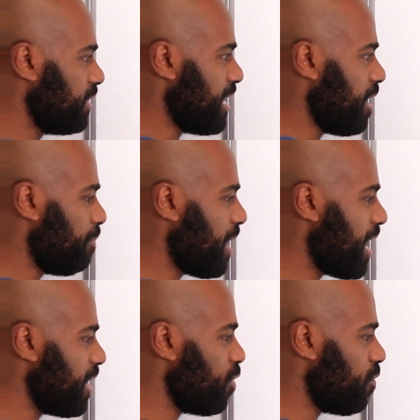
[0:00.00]
now
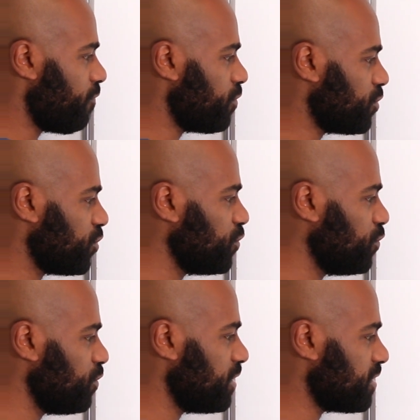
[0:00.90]
pi over
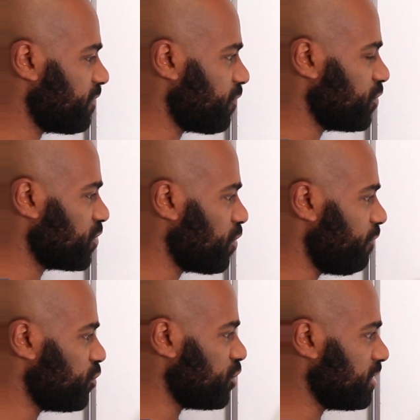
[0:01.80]
2 is the first
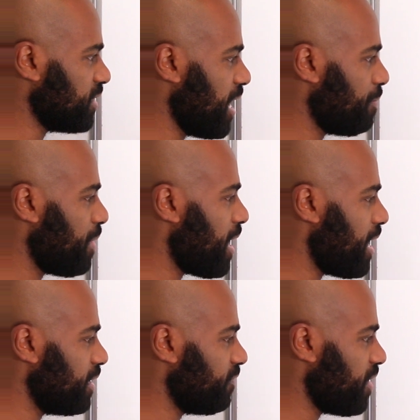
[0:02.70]
coefficient, is n
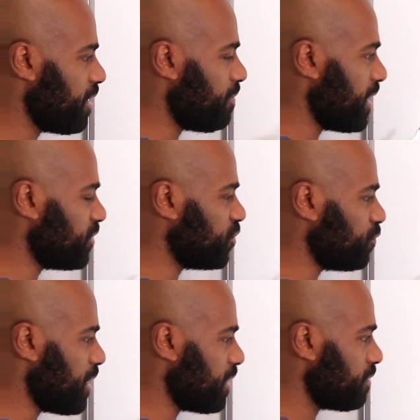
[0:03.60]
pi divided by
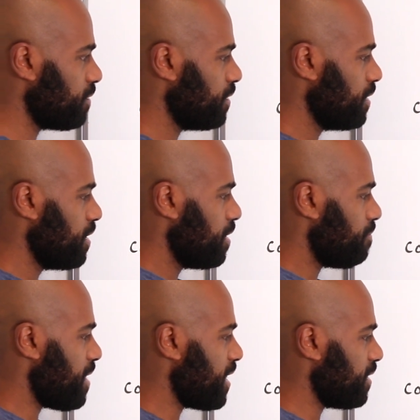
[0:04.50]
2n
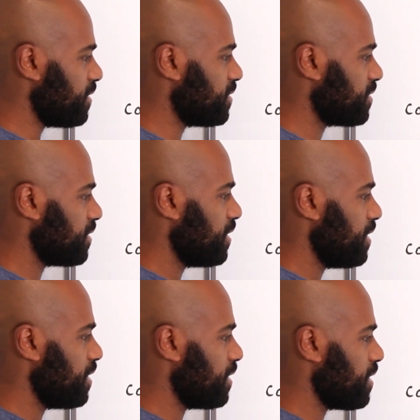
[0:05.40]
minus
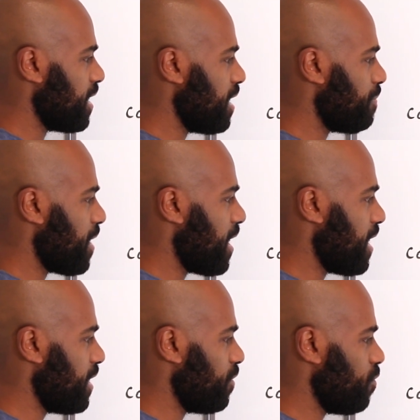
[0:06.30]
k
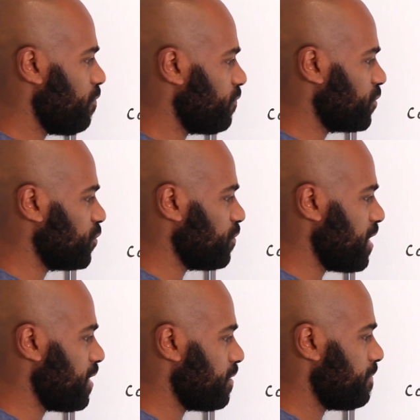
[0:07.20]
pi over
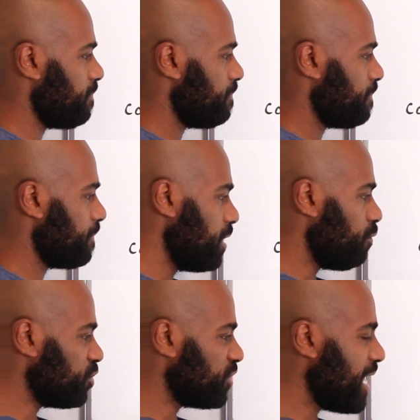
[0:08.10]
2n,
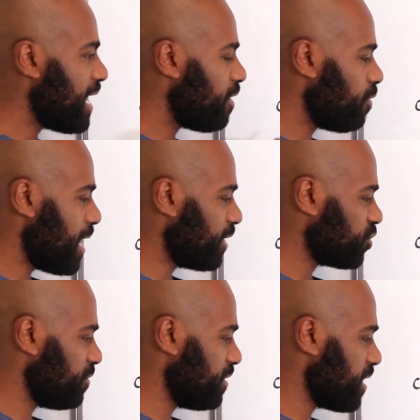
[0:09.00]
which now
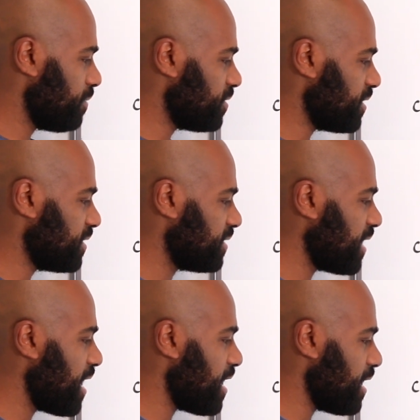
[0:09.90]
actually becomes the
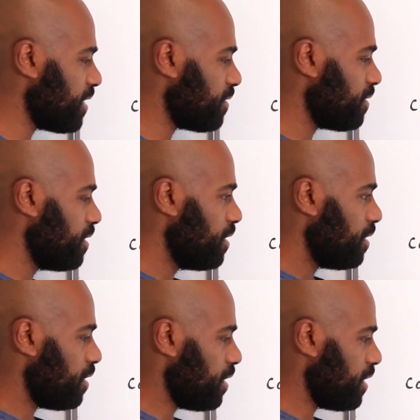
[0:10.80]
sine
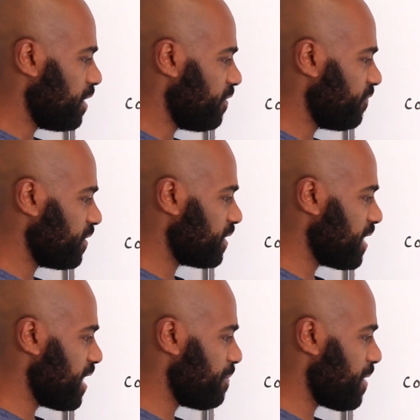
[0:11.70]
of
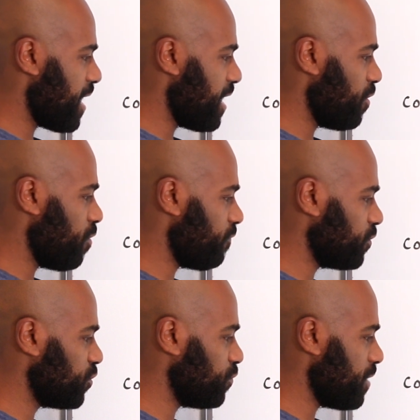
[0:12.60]
k pi over
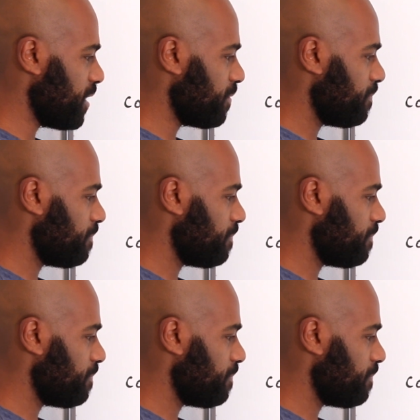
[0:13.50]
2n.